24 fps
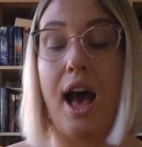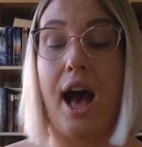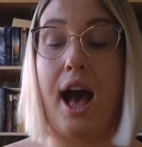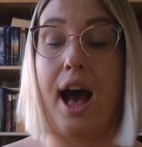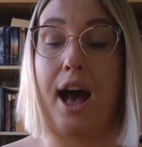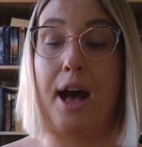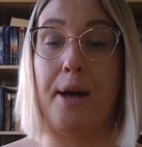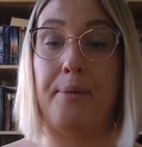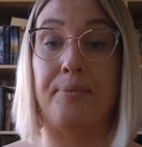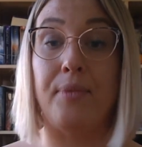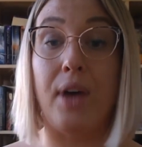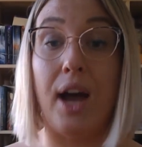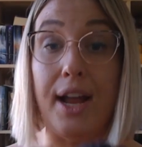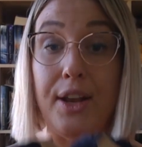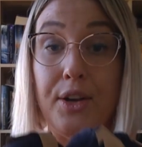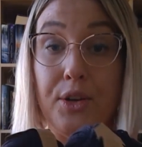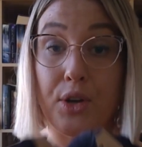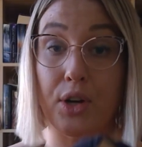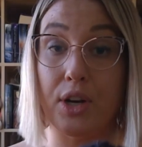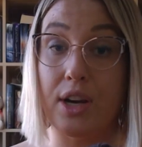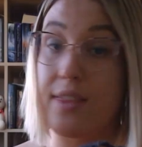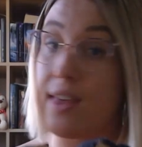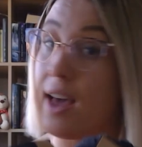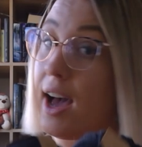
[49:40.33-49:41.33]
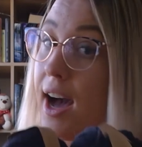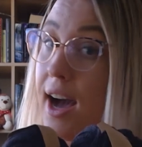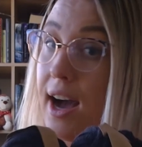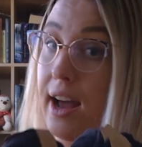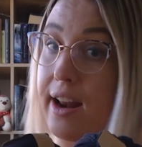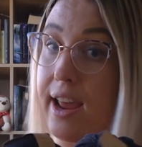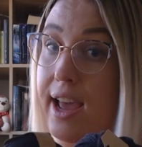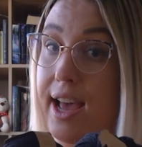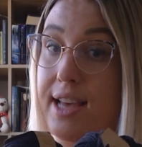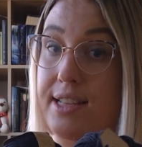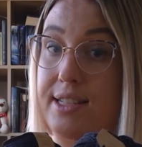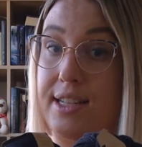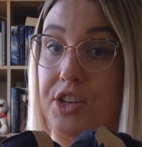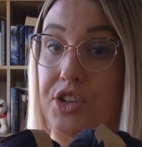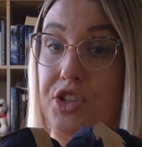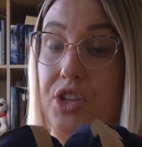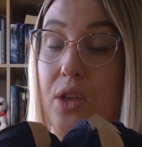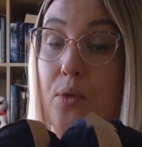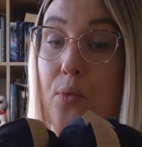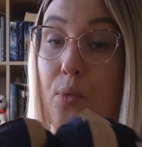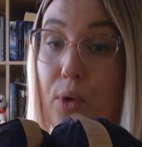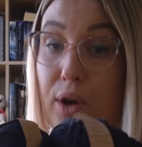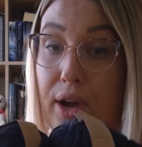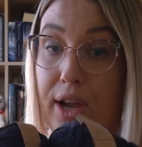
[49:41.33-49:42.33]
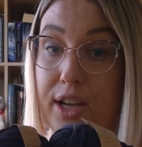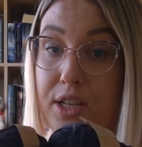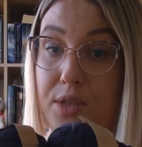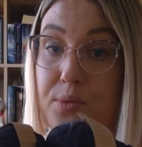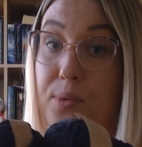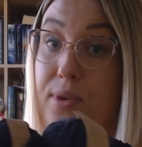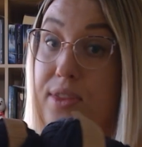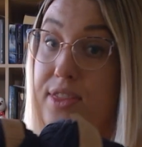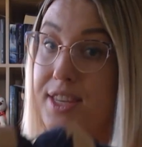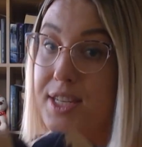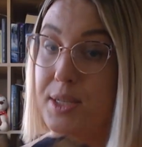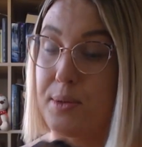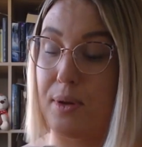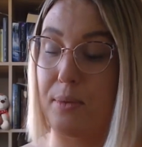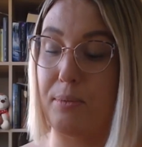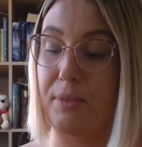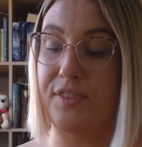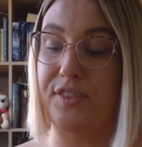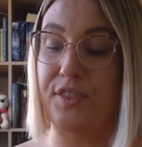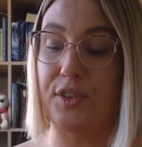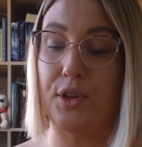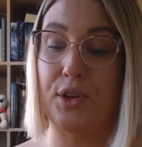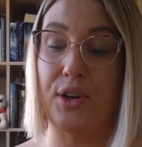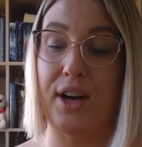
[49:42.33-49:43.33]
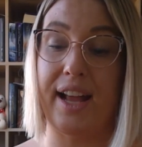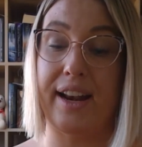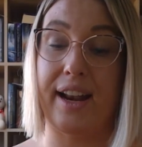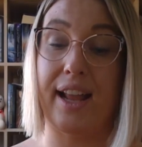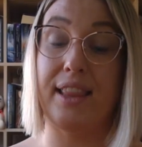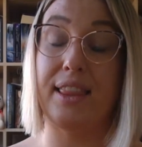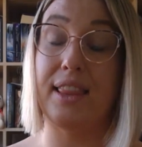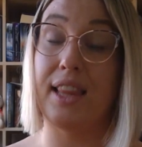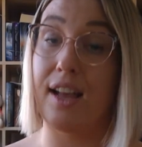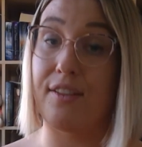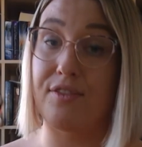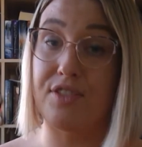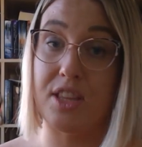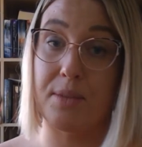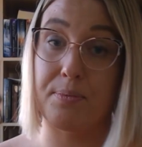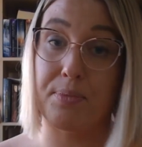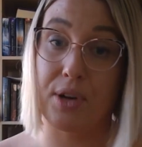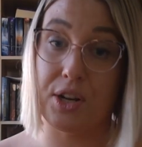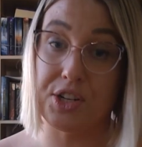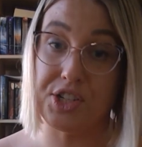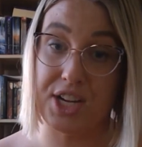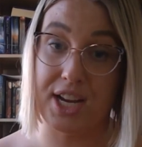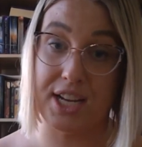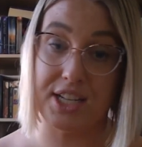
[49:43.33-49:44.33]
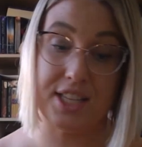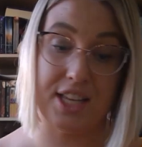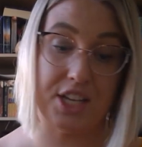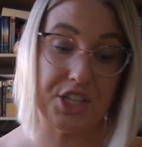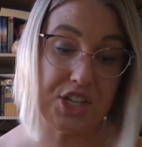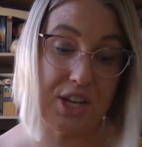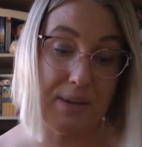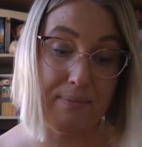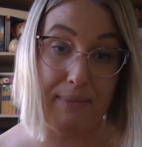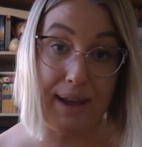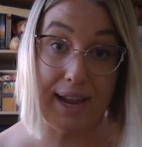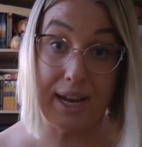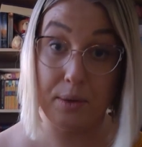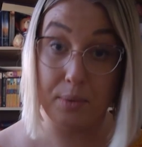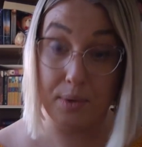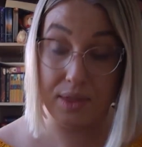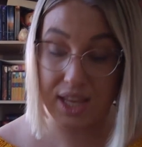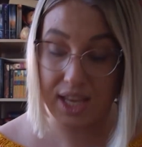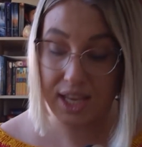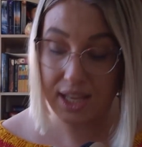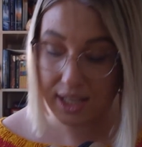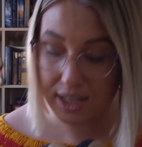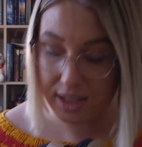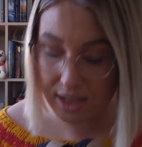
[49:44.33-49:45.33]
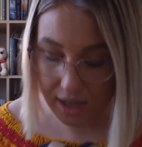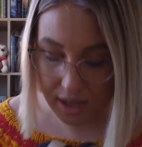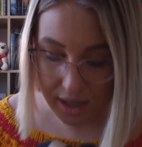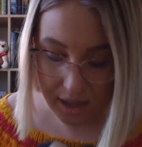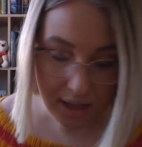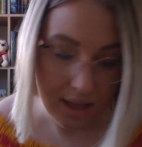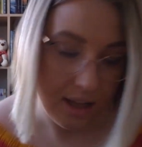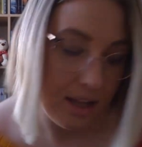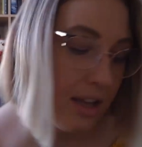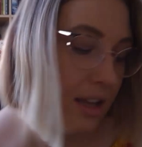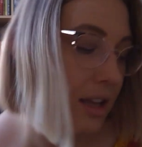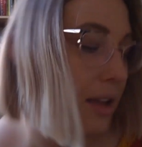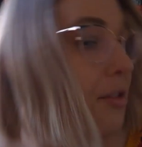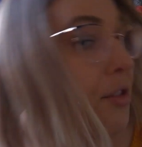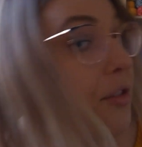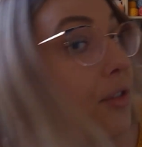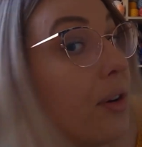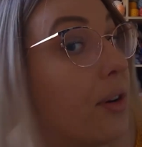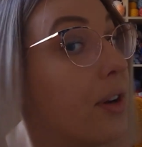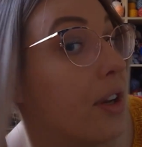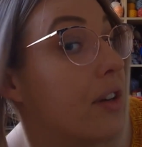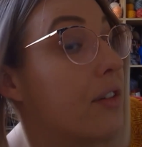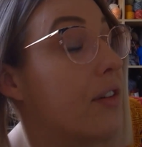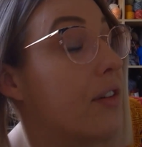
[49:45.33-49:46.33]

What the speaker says: I know that Anna has actually worked with this one before, and I loved the project that she made with it. Throwing it